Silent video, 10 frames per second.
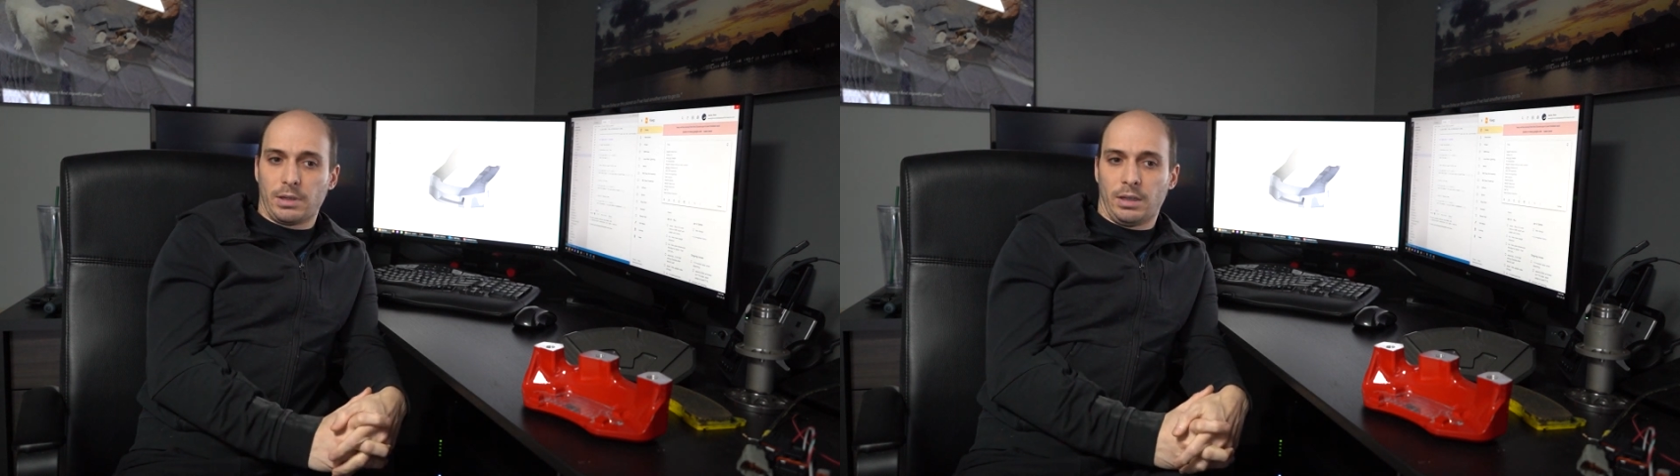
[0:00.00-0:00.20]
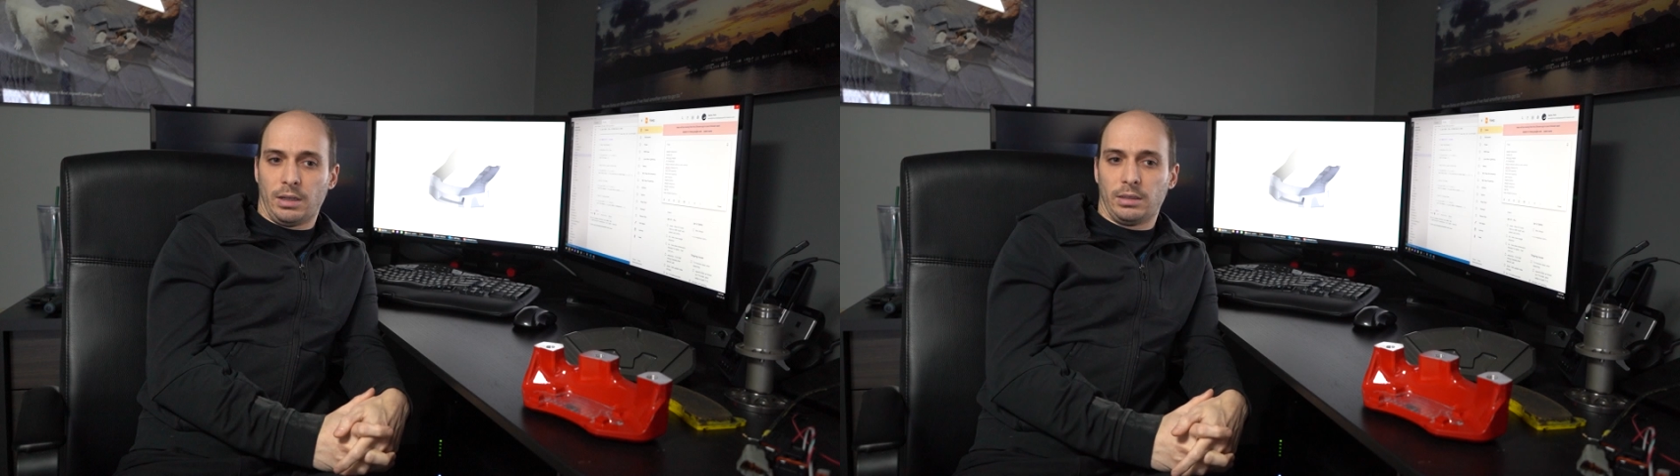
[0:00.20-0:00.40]

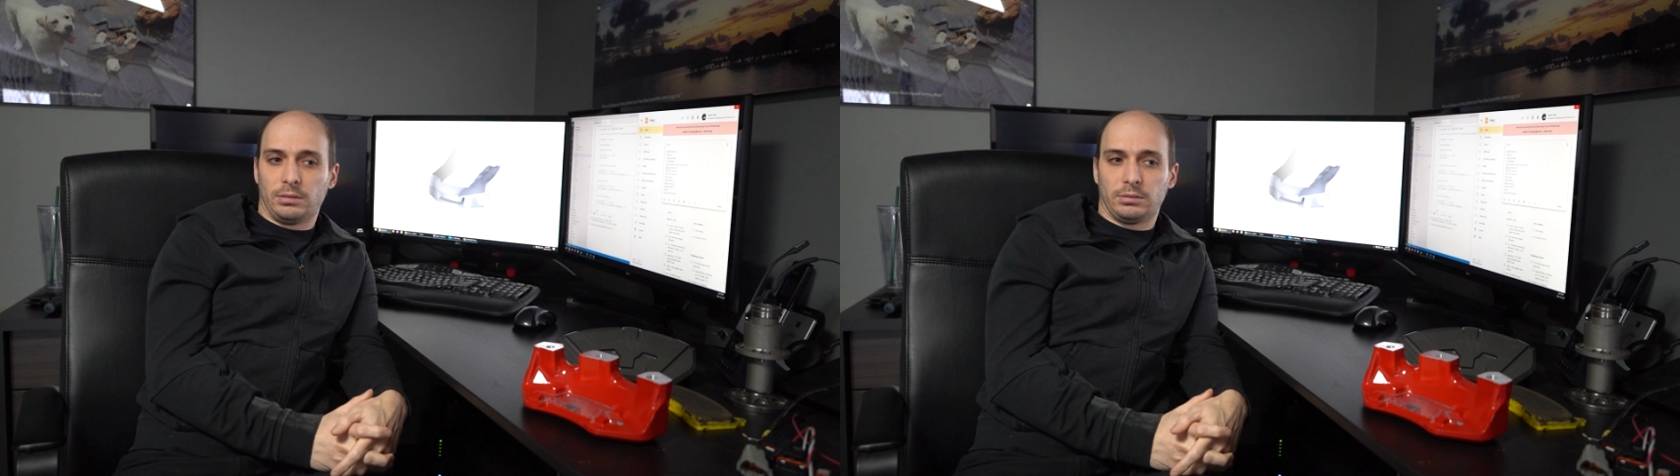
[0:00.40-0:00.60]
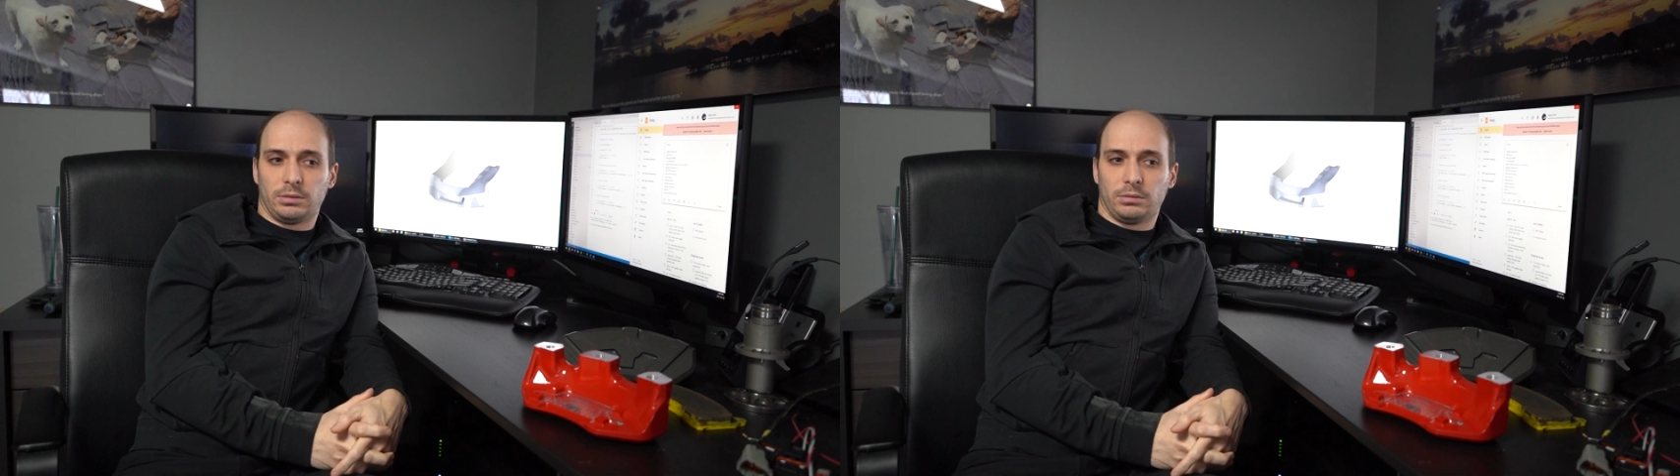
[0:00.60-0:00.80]

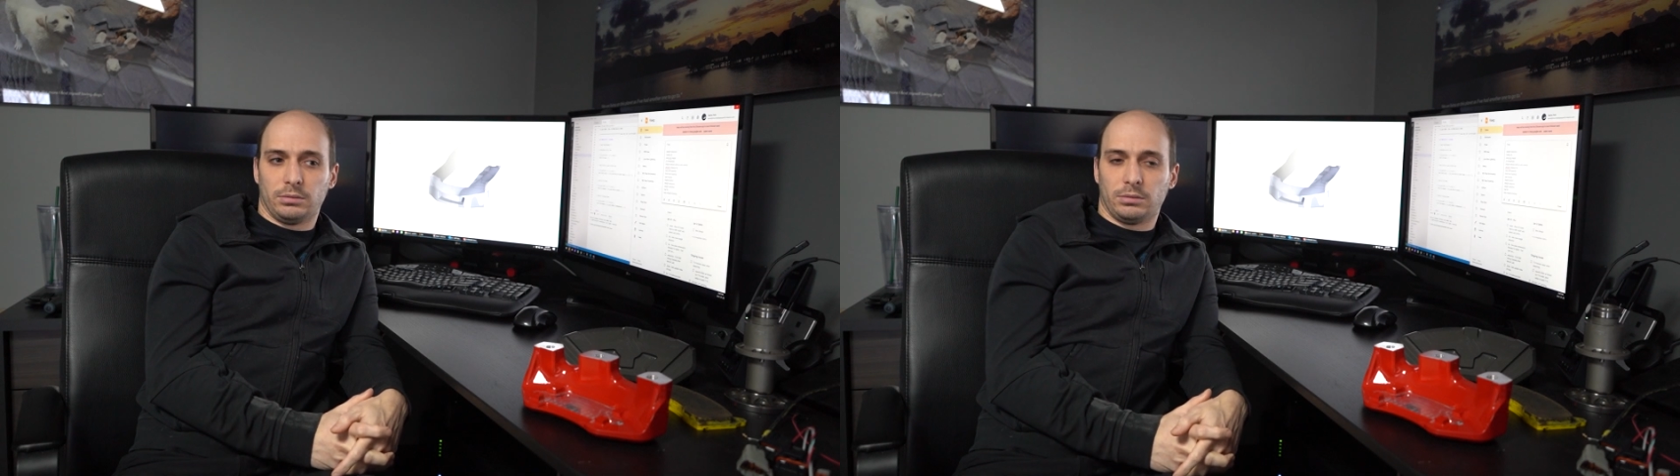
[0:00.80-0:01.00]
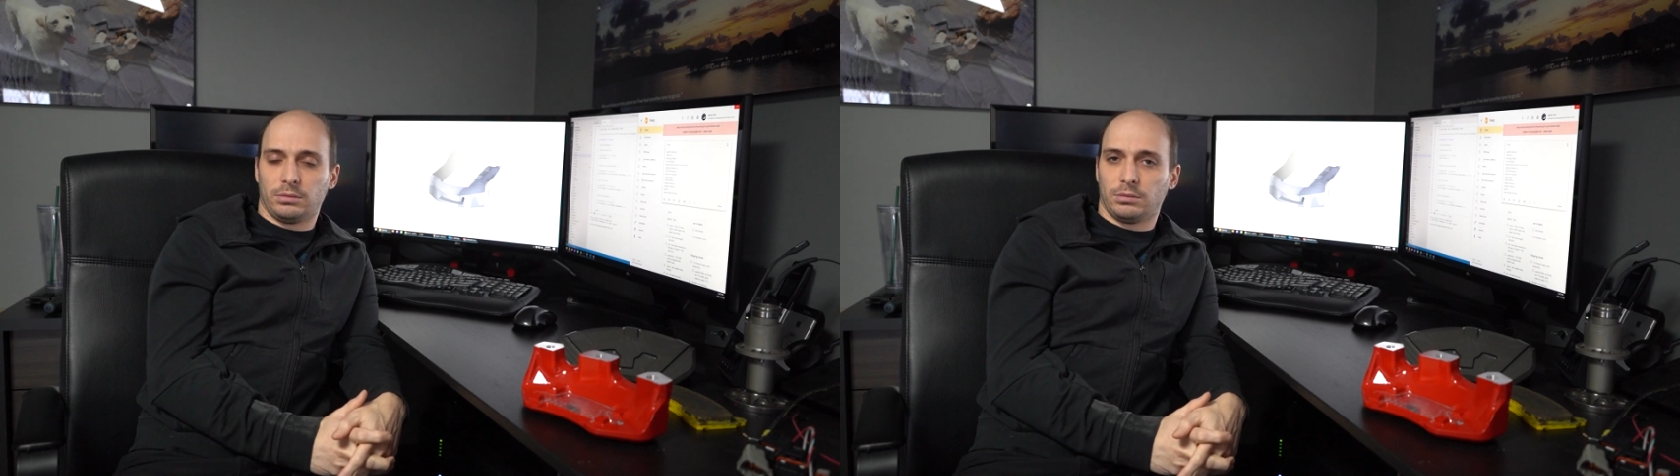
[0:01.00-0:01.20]
and
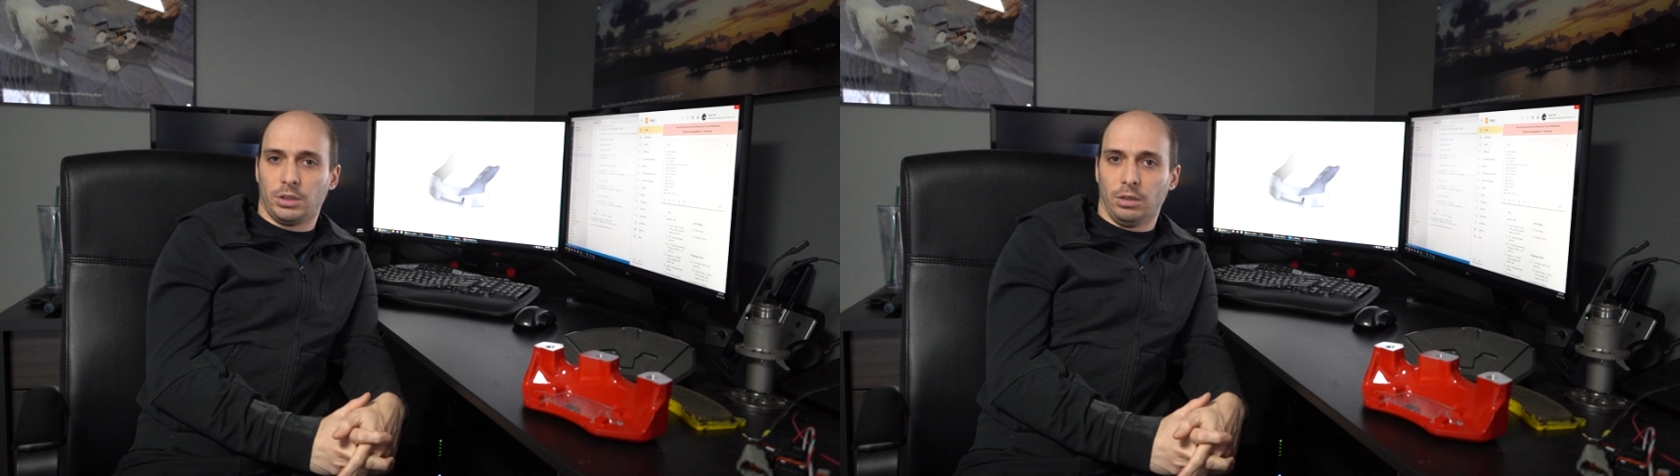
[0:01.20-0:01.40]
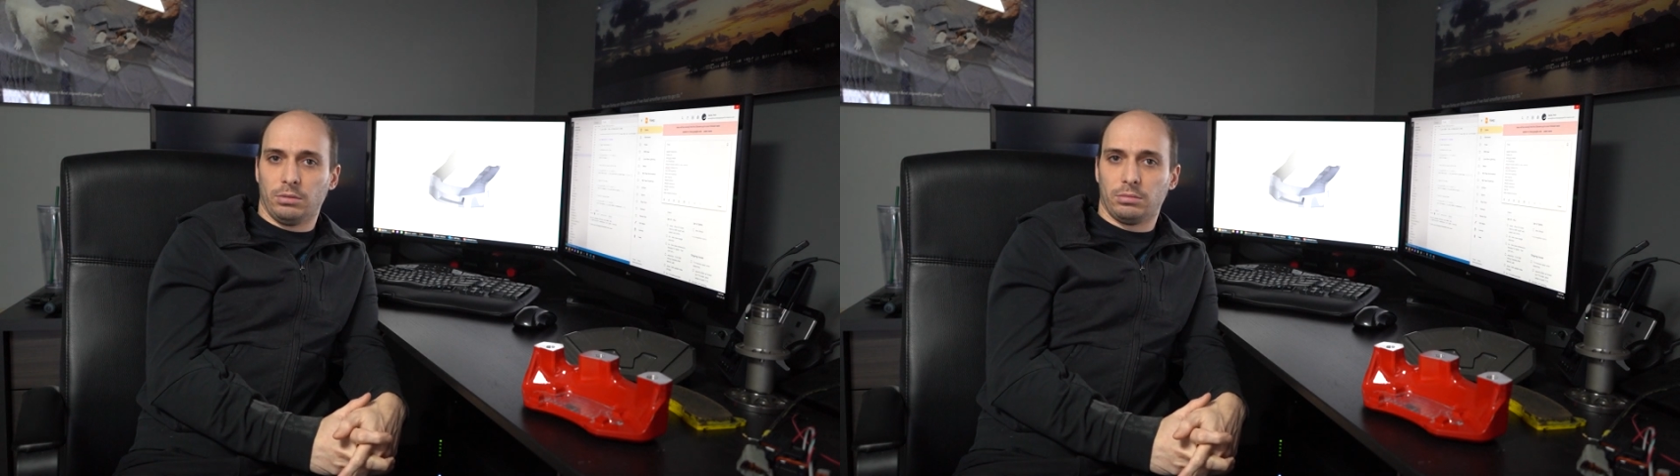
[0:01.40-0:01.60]

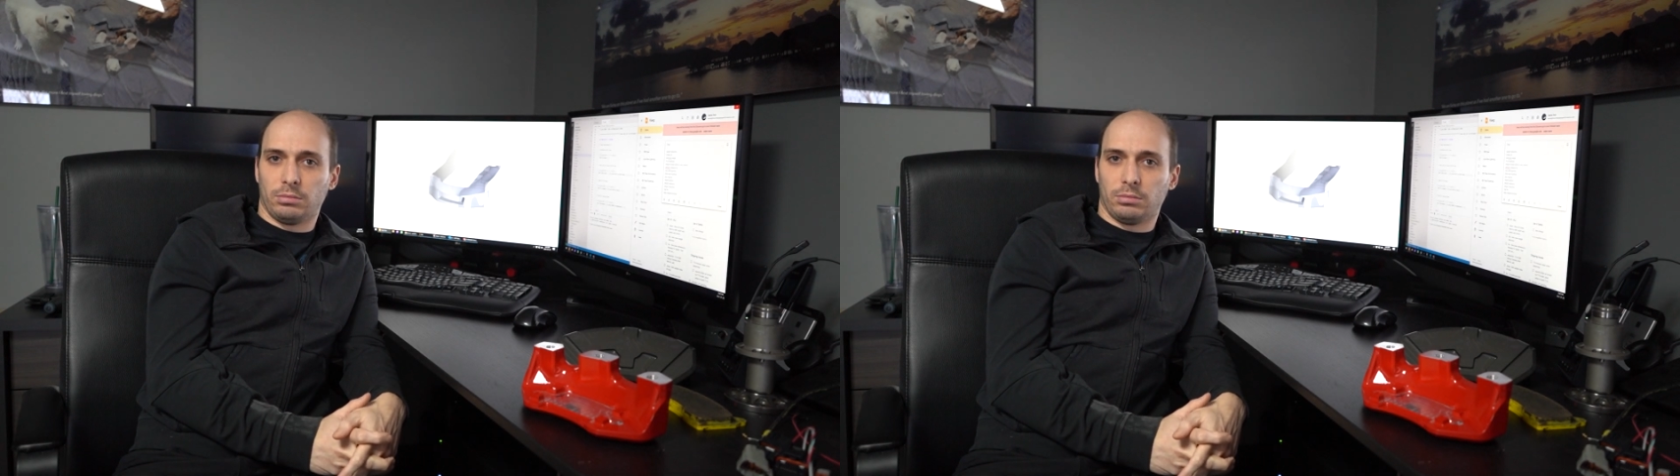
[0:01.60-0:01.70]
you know,